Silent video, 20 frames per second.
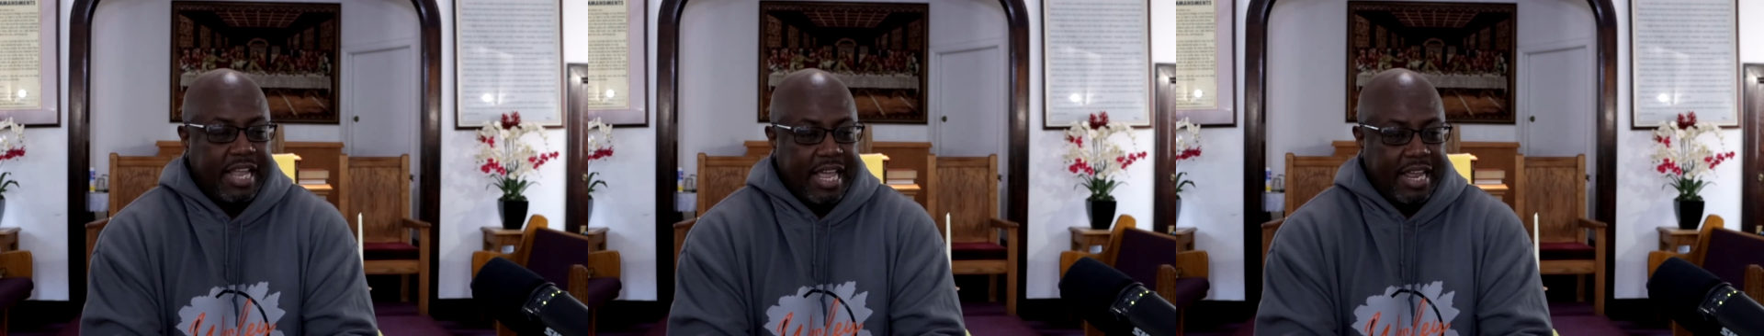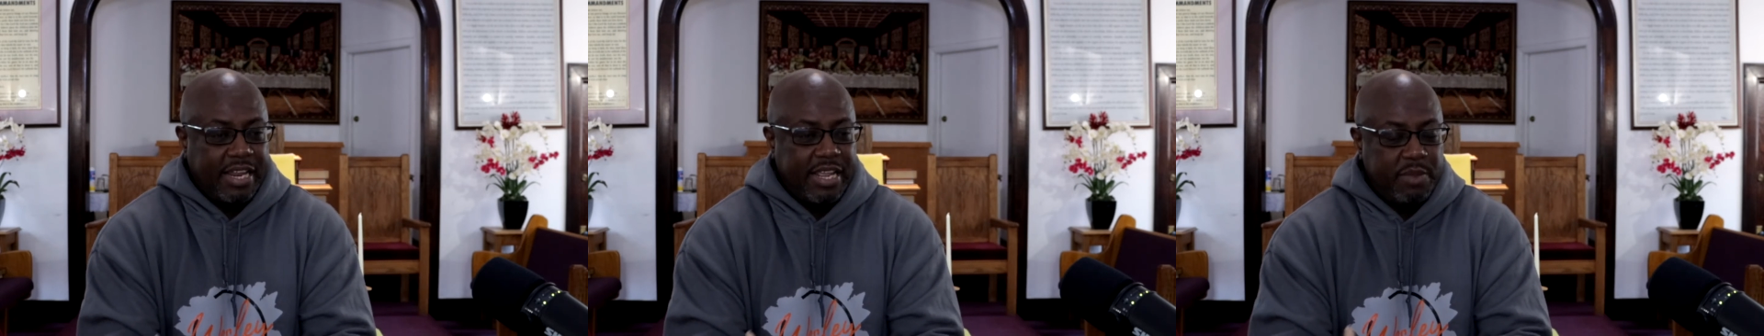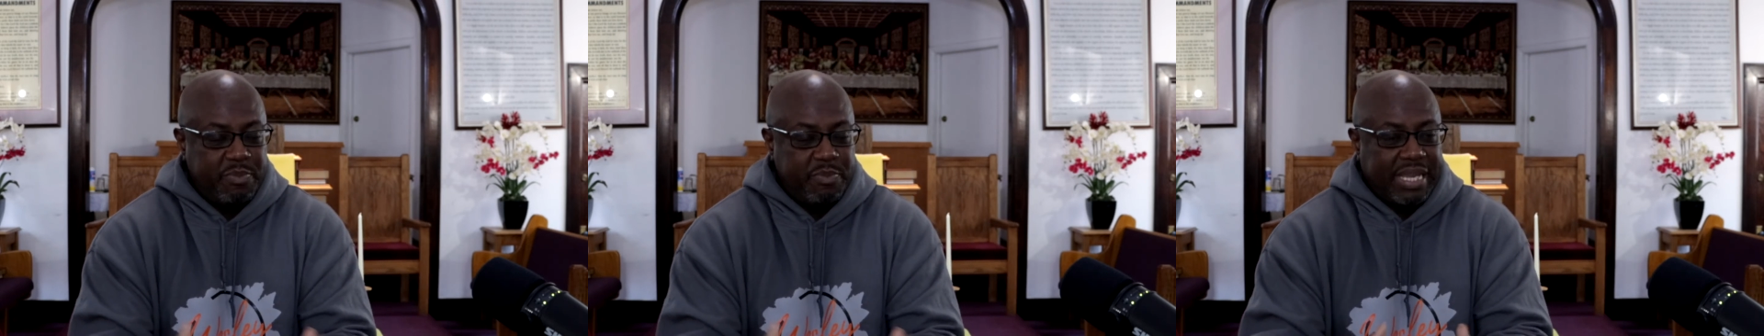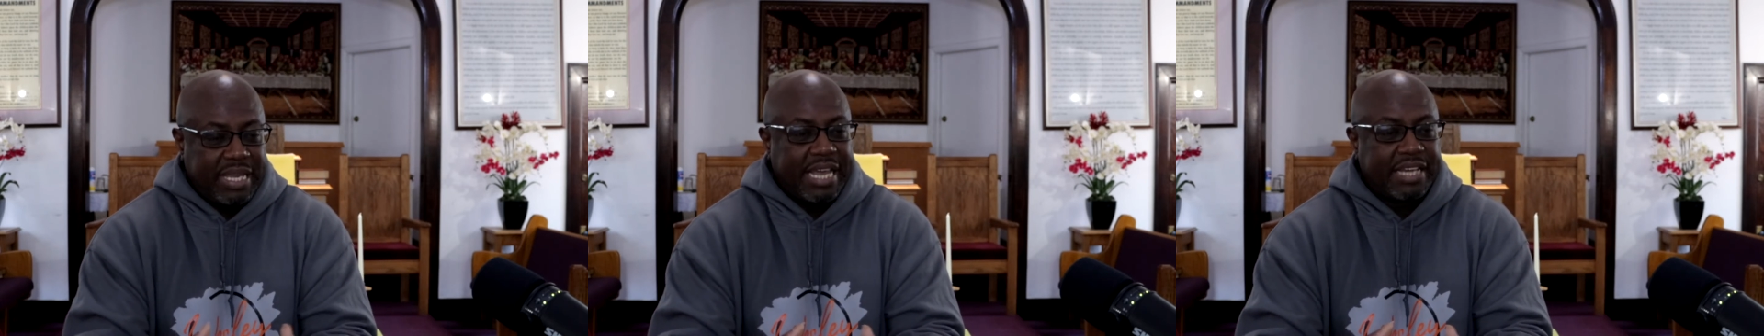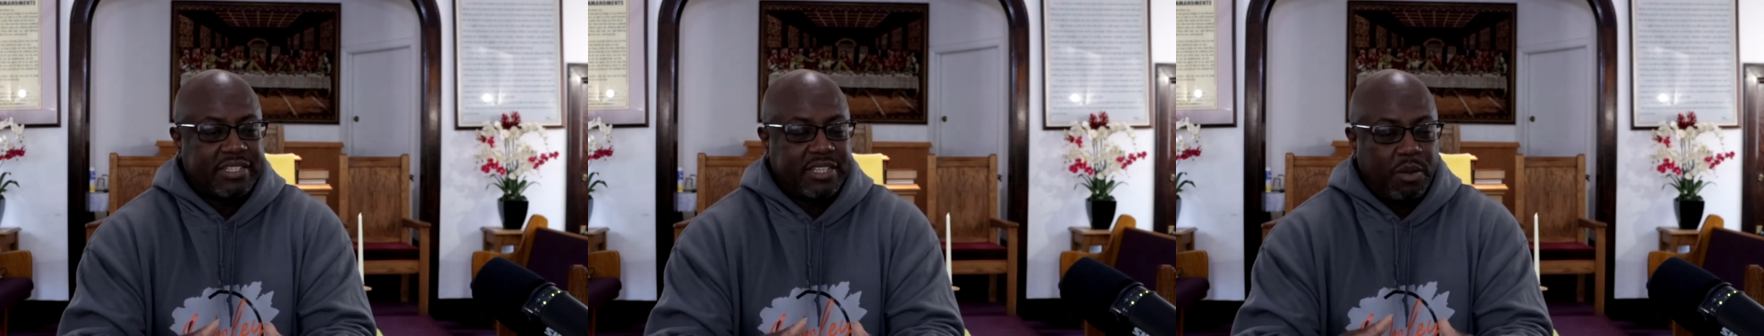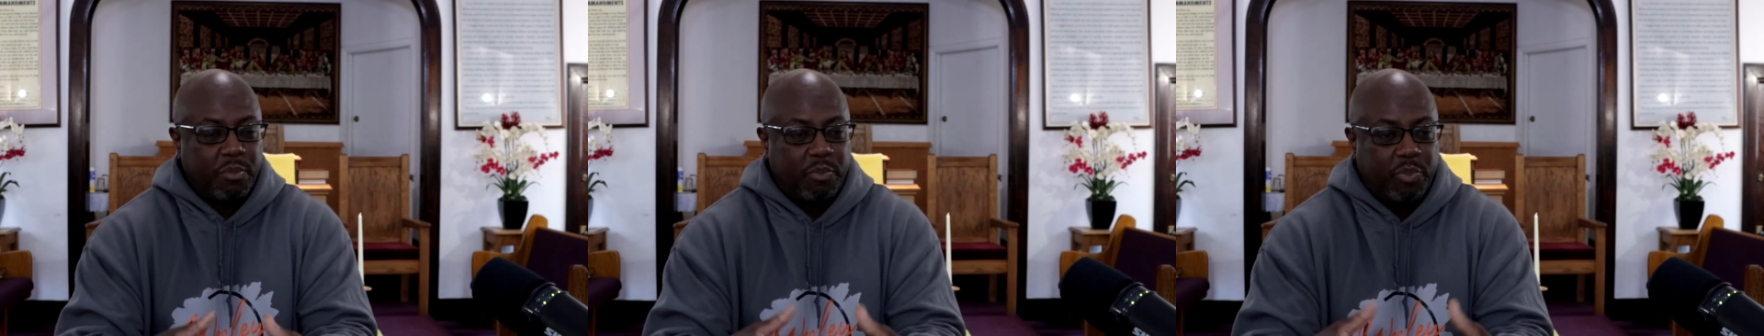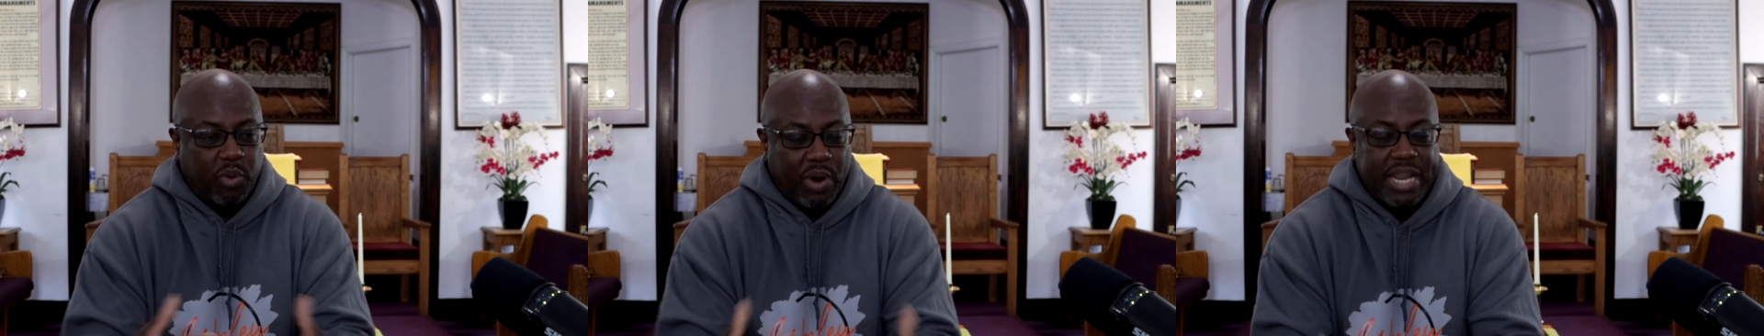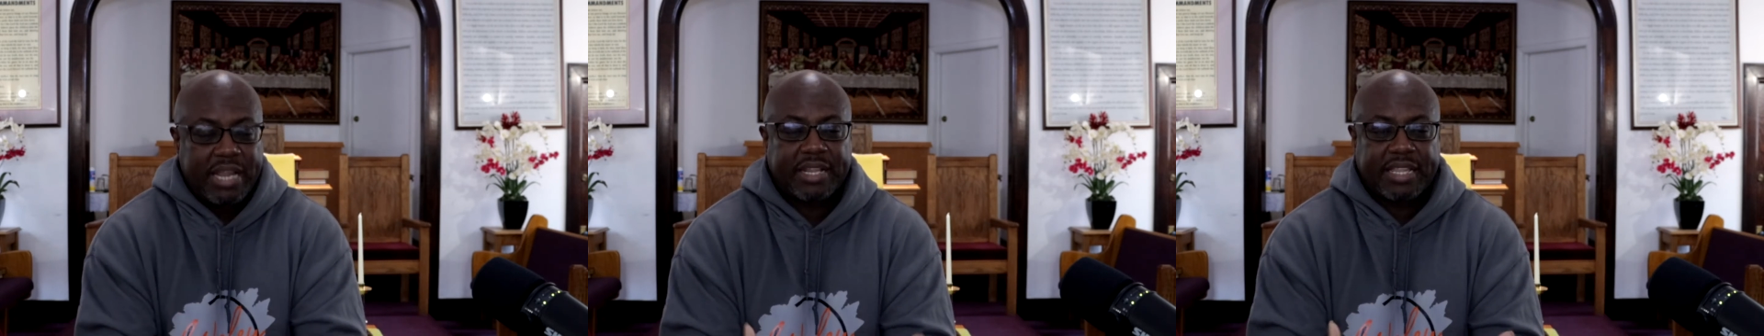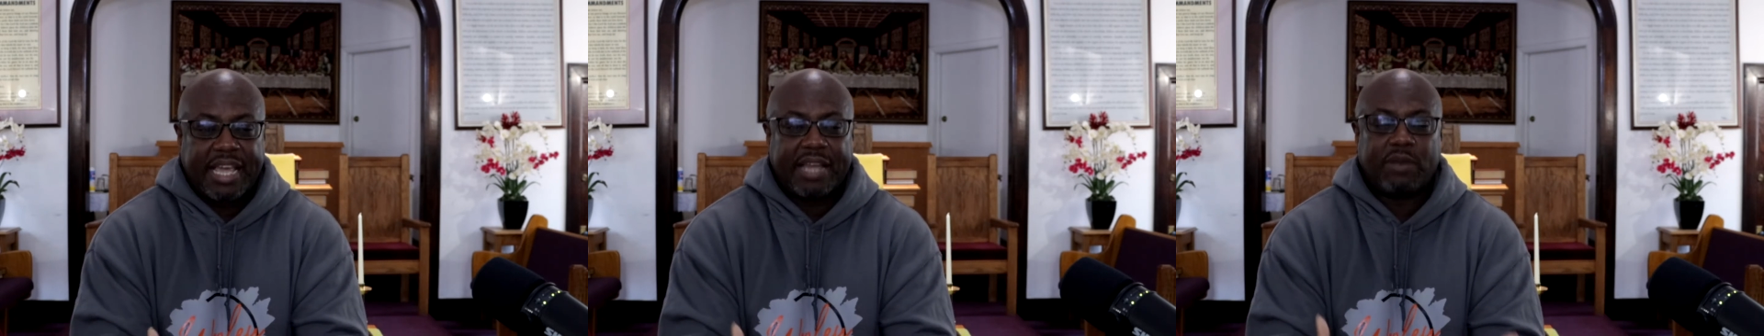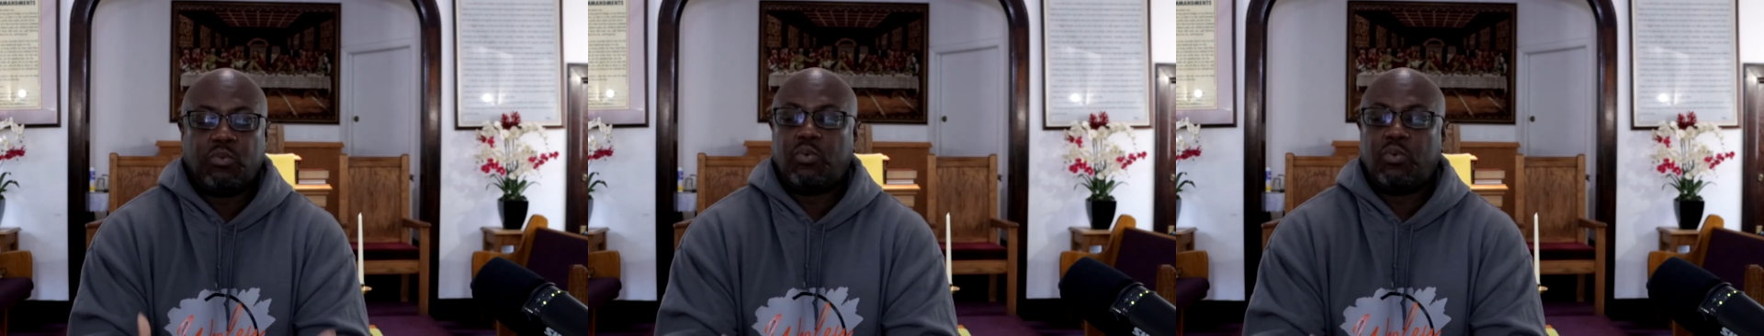and he begins to break
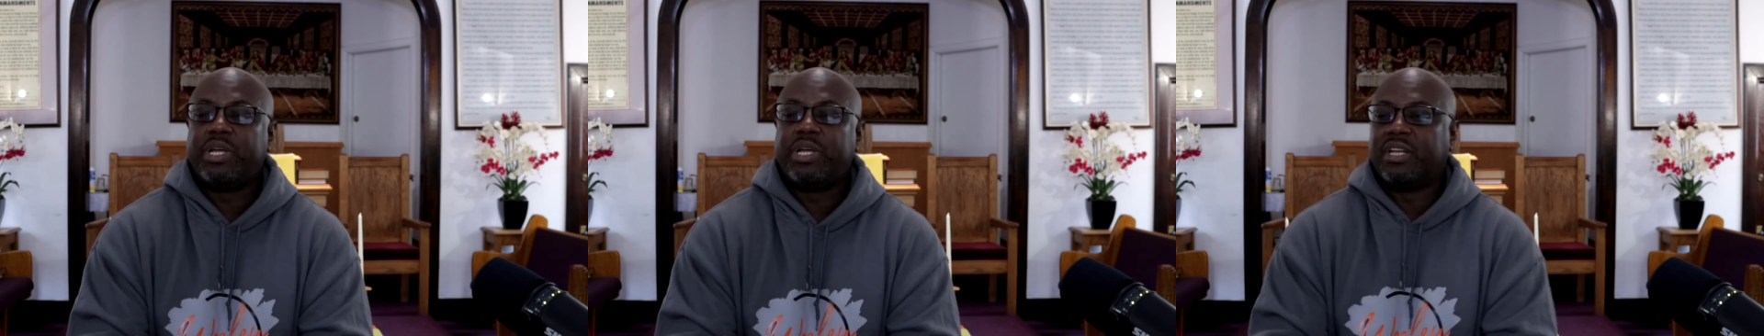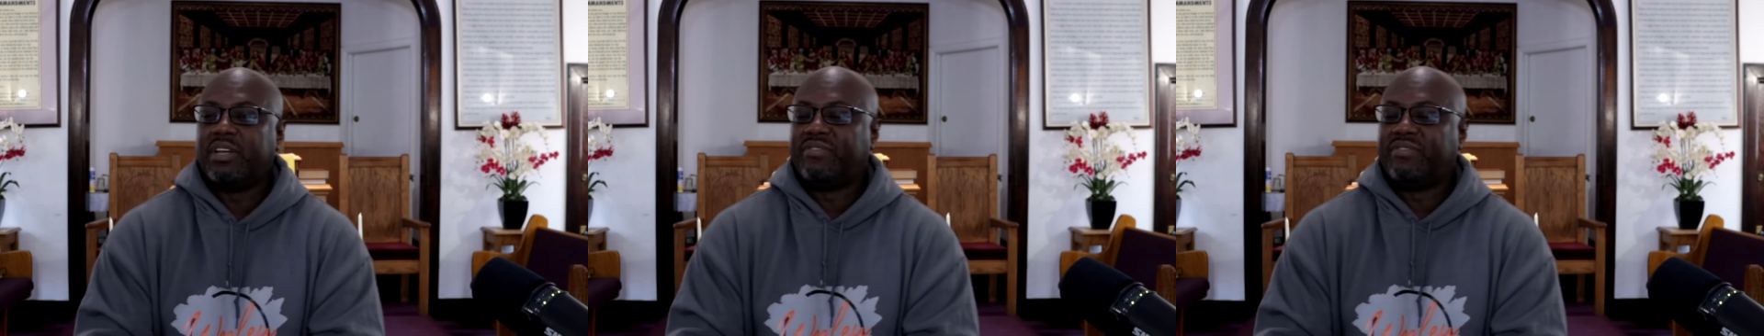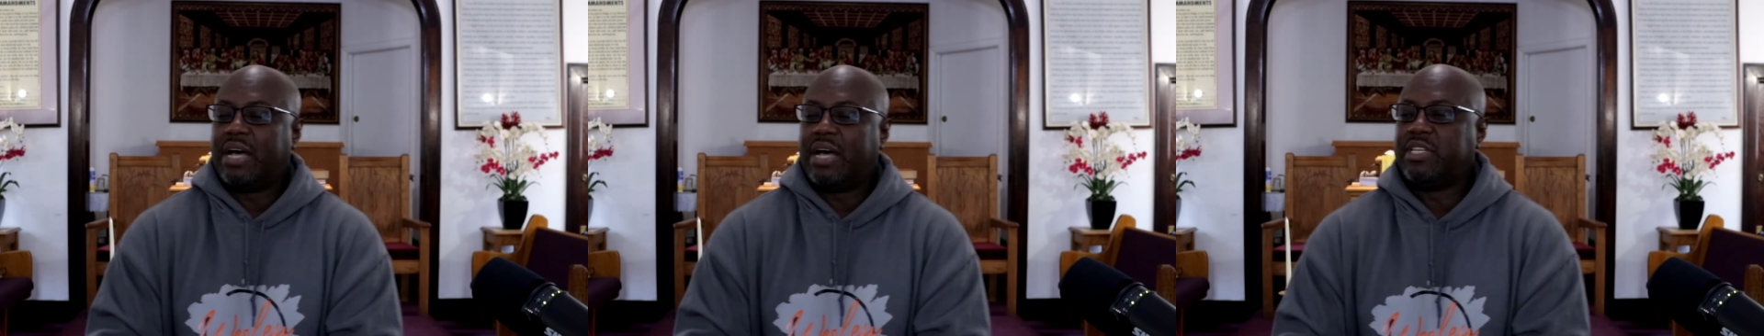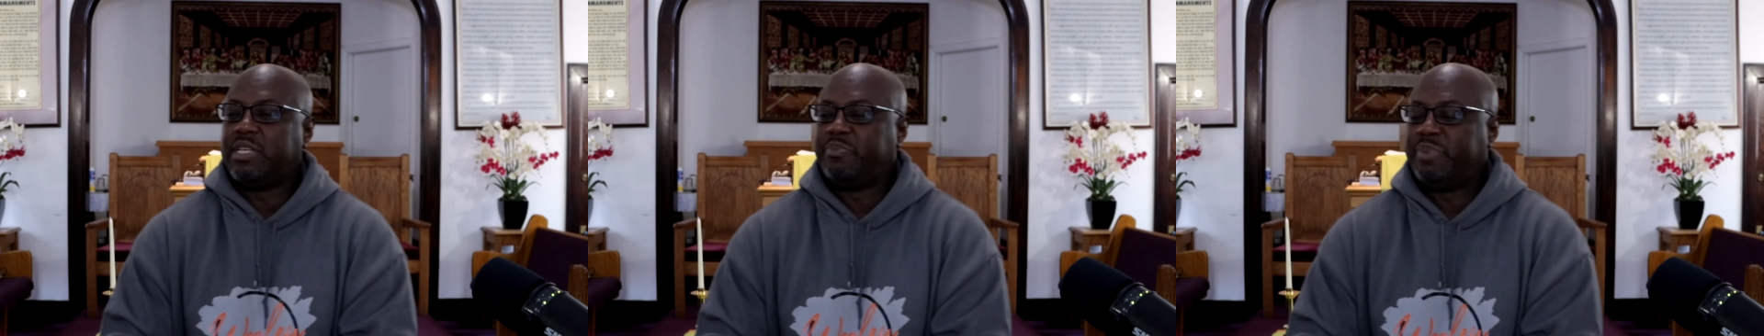that will about,